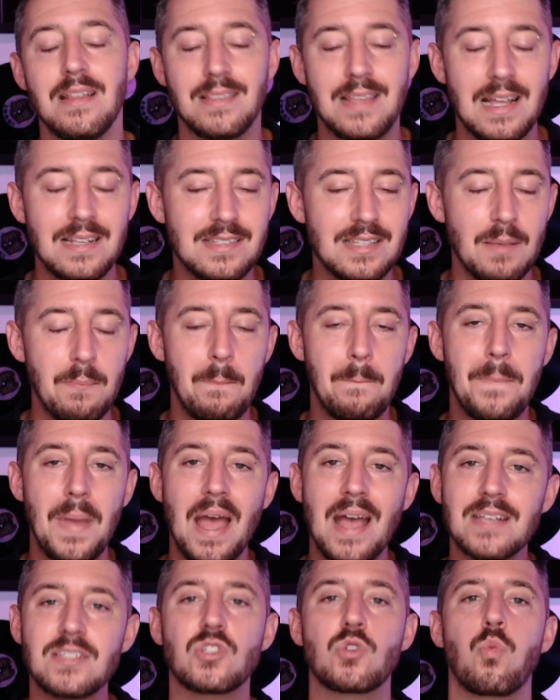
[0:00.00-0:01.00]
That's the
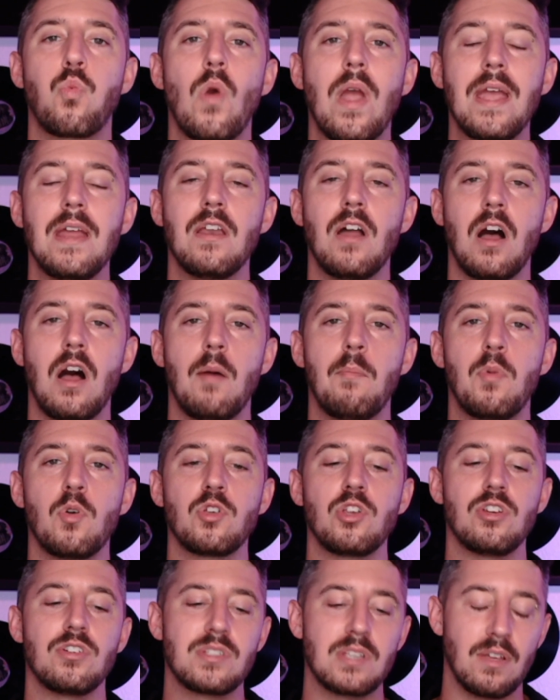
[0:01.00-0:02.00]
best way to
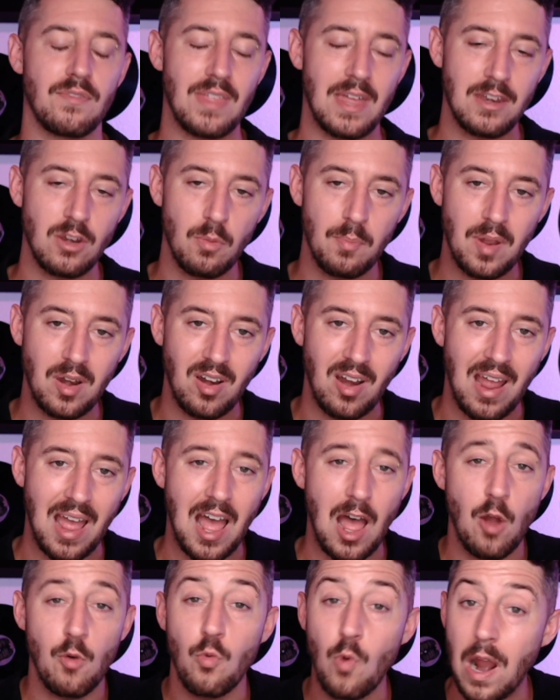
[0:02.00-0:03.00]
humble yourself, that no matter
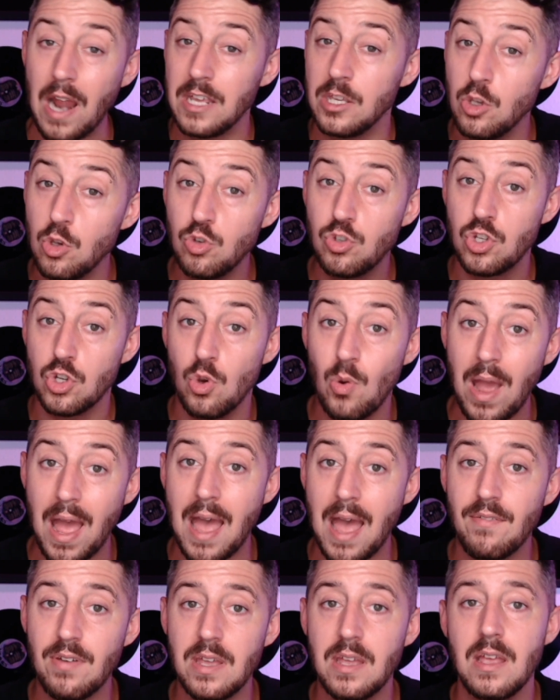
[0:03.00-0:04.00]
how right you do
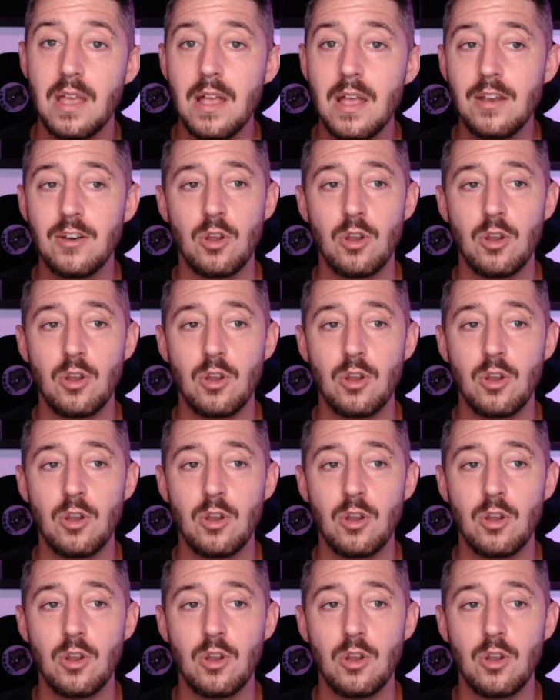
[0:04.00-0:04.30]
have it,